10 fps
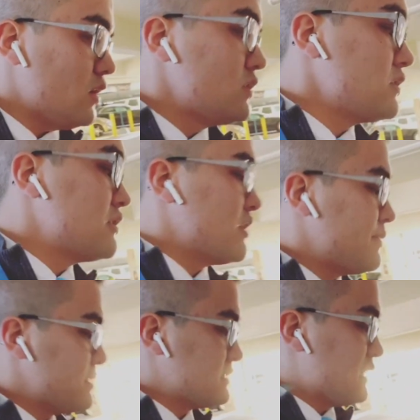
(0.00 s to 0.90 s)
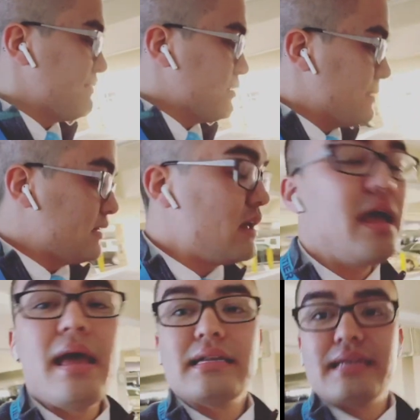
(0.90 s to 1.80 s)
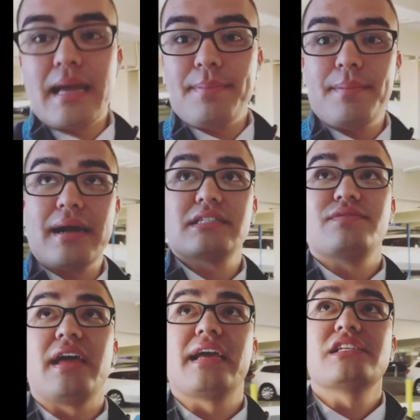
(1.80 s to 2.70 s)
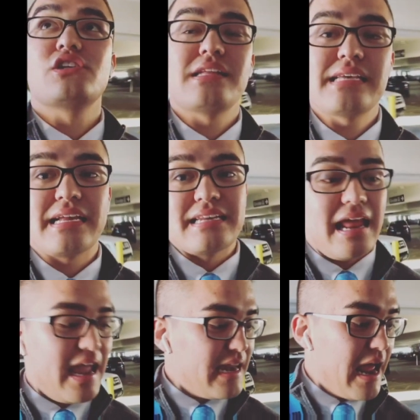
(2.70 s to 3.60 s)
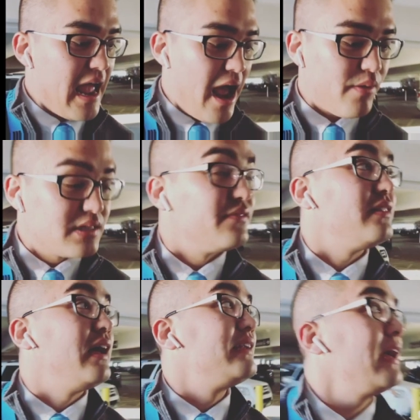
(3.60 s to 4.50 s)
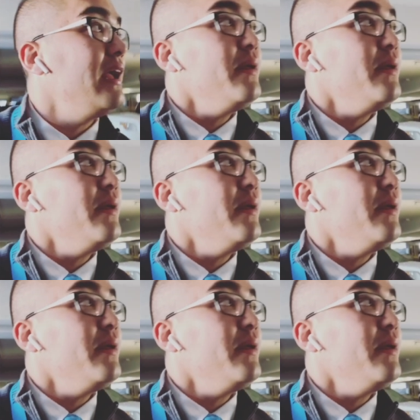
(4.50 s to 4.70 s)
So I'm trying to press the zone. Tampa back to Vegas, so that's like 8 hours of flying day.